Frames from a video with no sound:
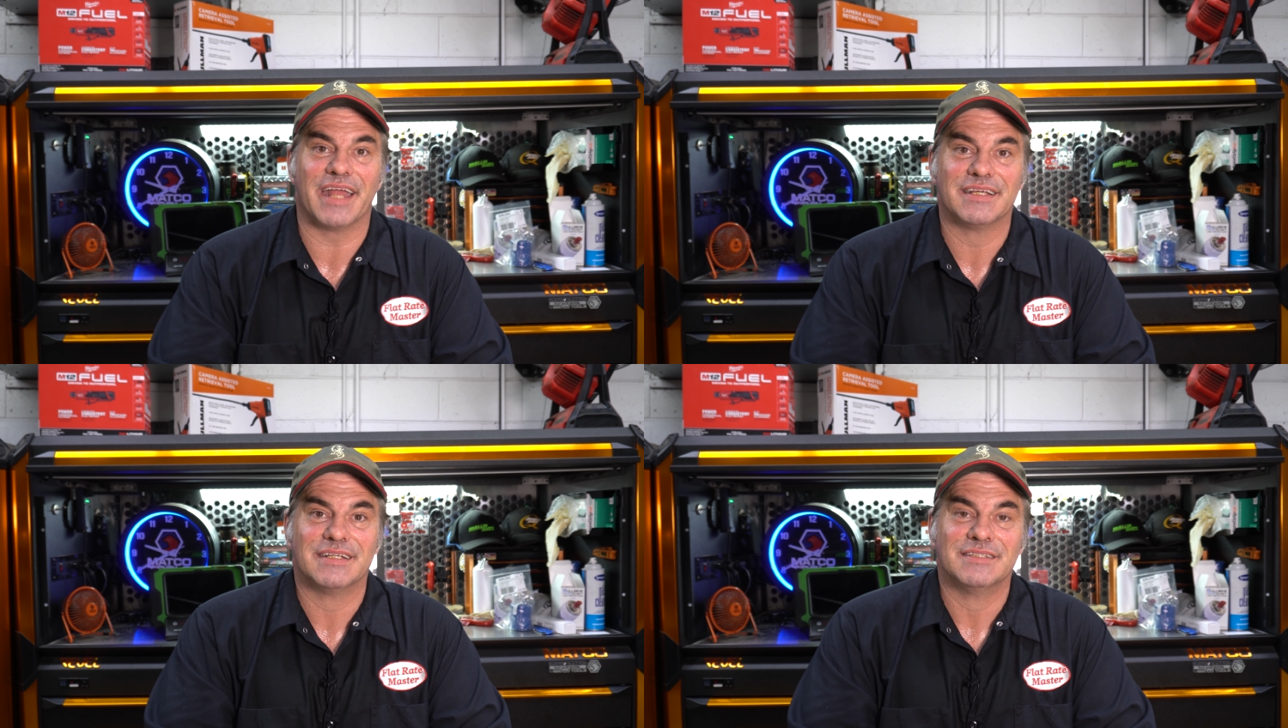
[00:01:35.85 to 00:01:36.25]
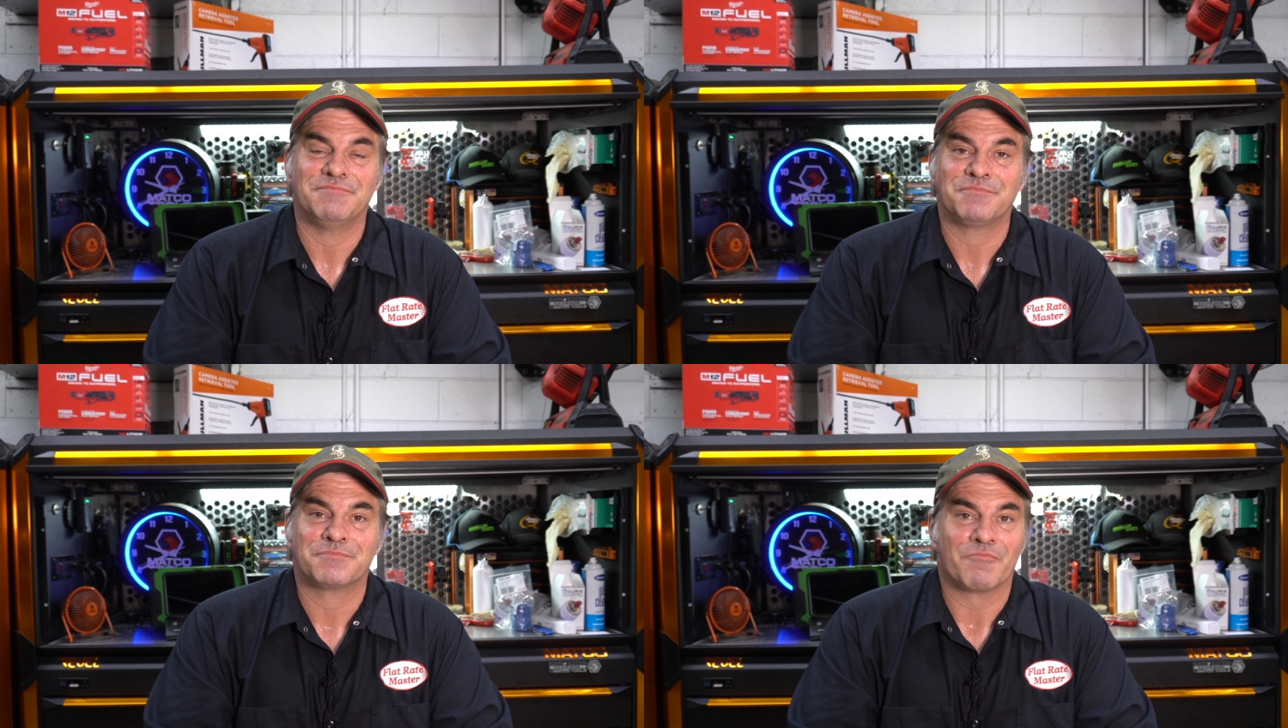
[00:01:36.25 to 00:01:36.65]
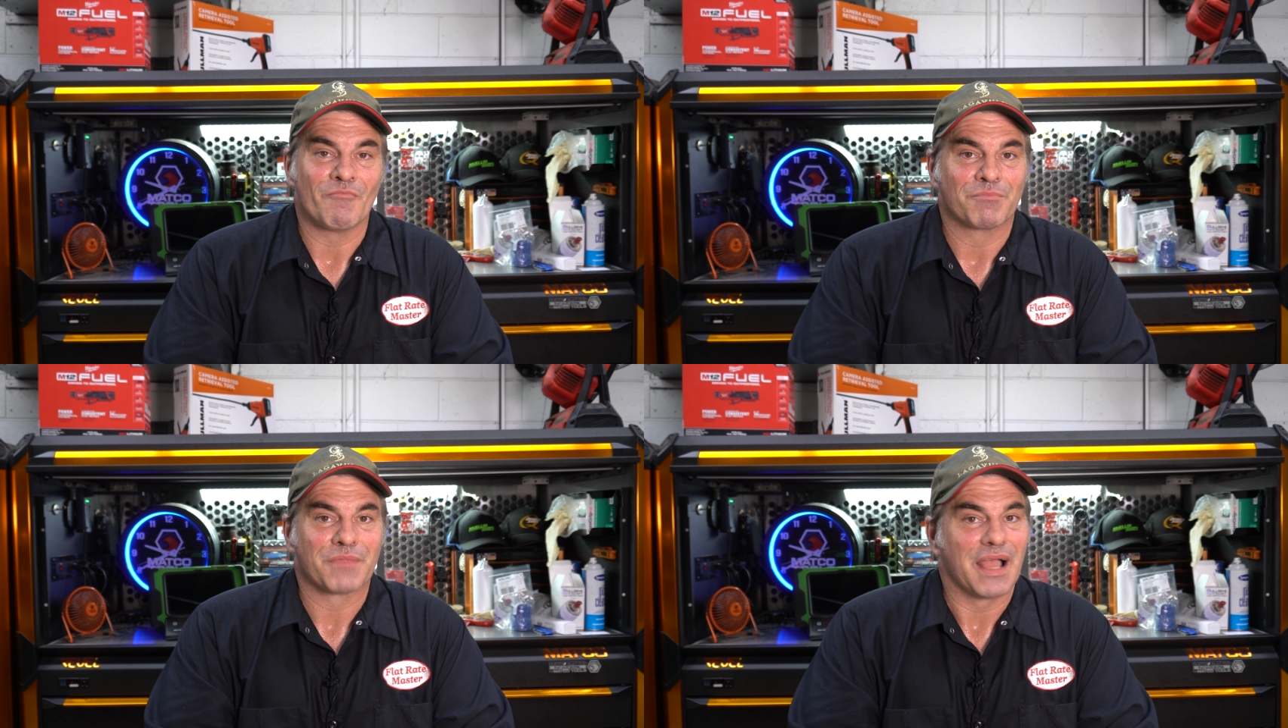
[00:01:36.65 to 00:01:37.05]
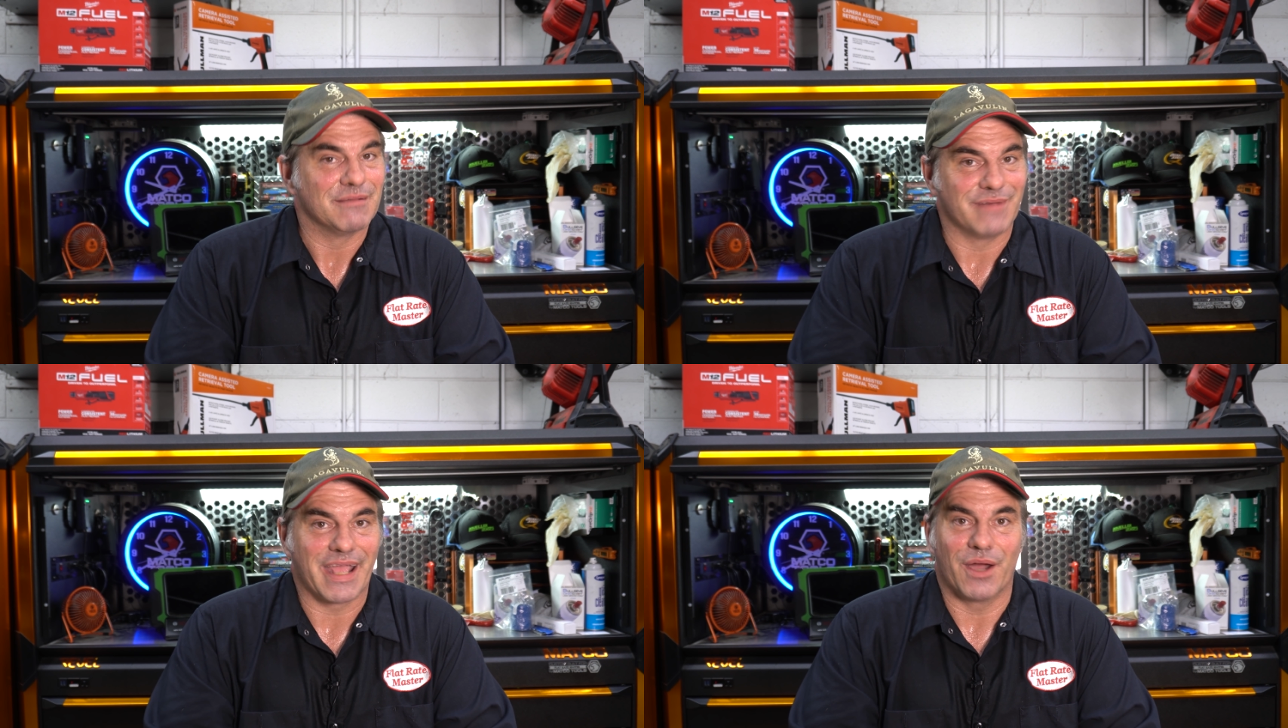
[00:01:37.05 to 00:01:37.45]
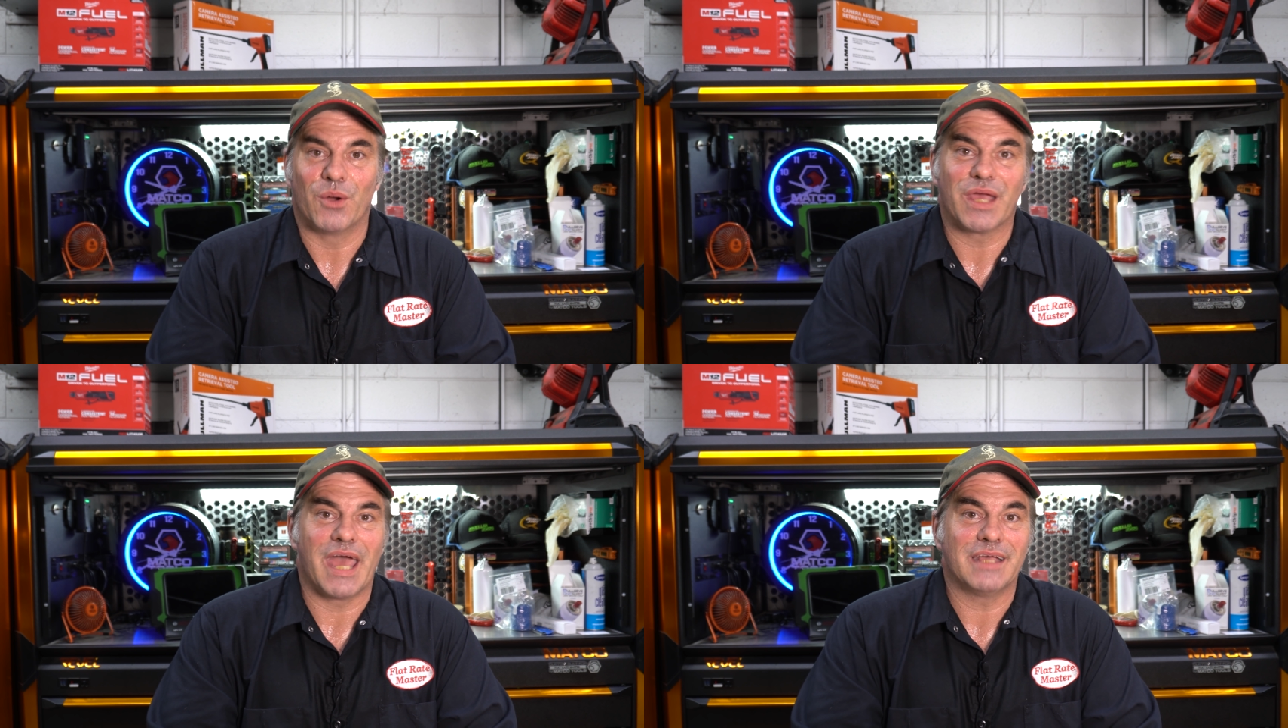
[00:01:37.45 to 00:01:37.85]
I'm like,
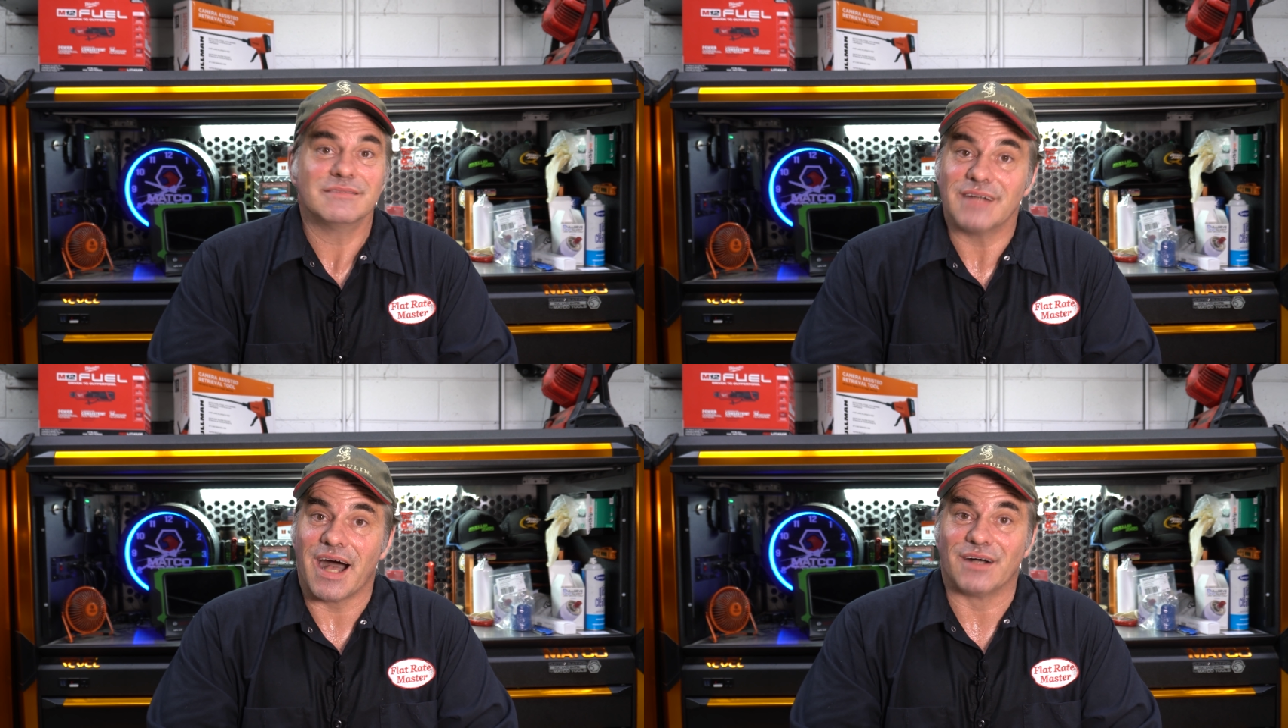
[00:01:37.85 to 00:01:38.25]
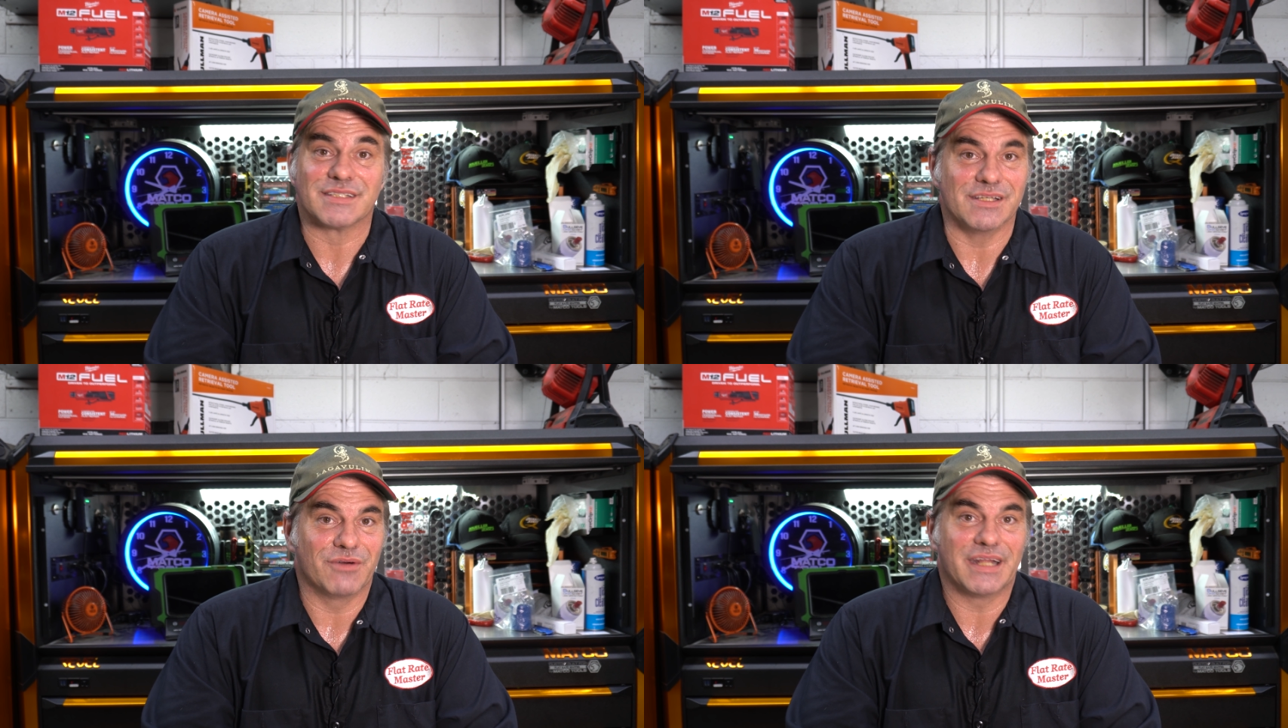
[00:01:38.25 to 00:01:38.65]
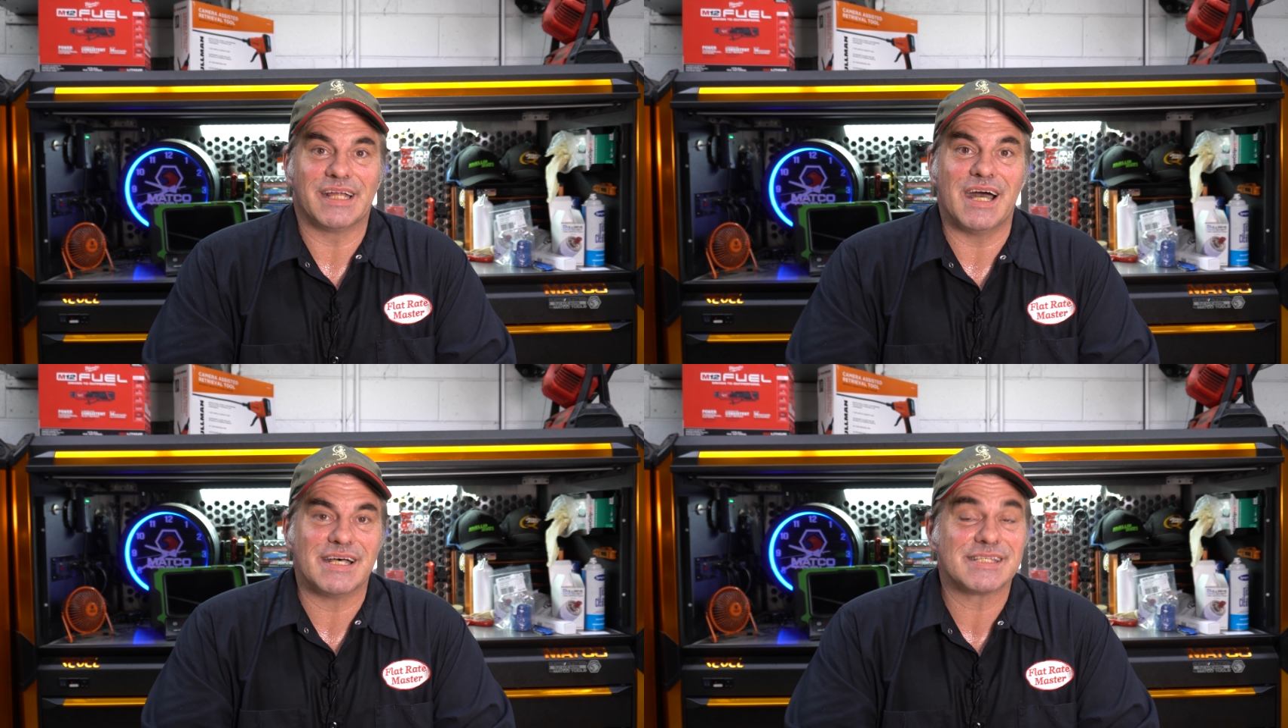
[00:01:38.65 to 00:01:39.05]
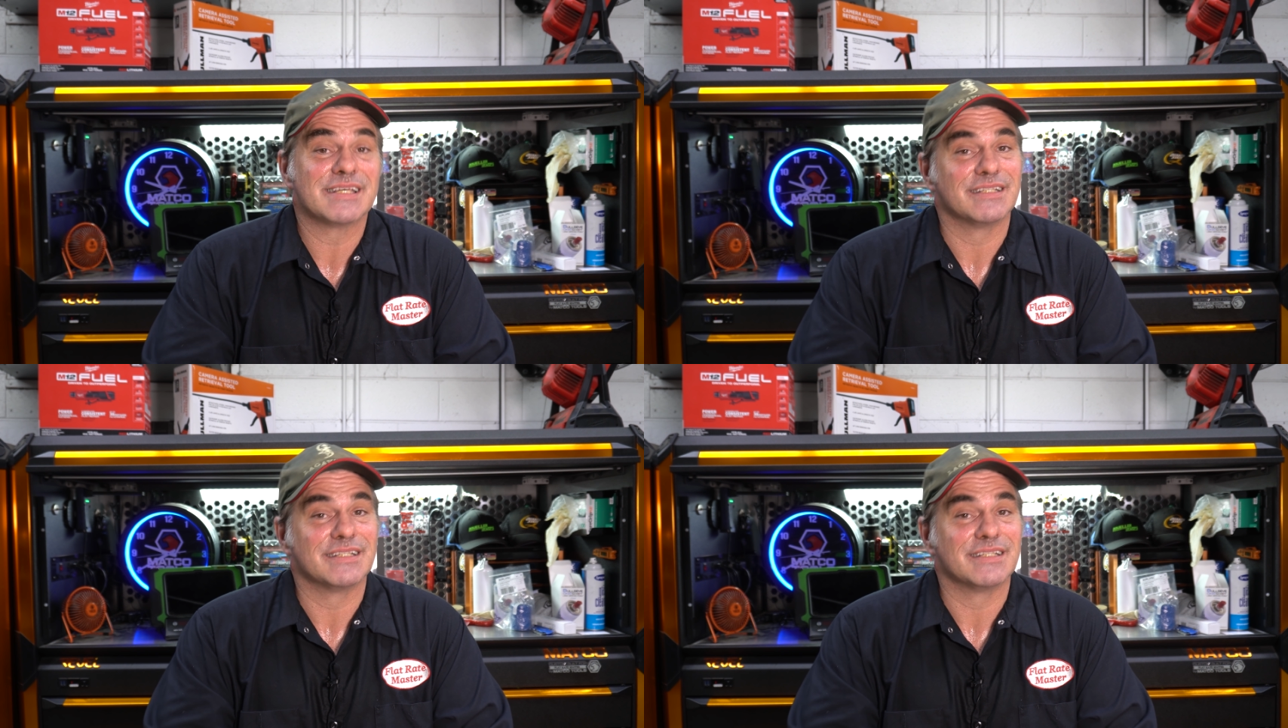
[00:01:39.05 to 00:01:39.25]
okay, I'll see what it does.